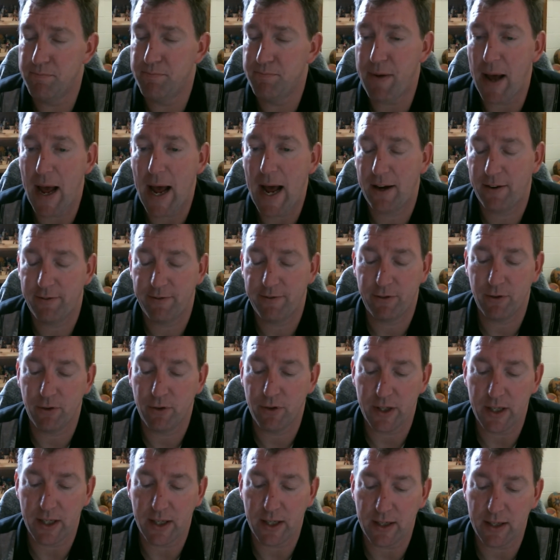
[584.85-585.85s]
bad
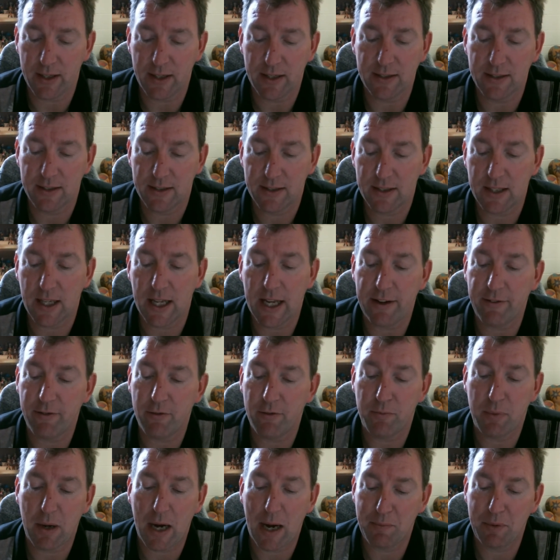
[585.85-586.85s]
for the
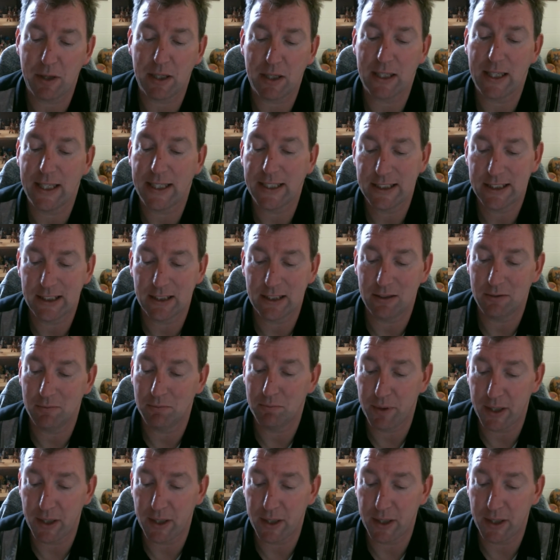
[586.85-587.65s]
enslaved population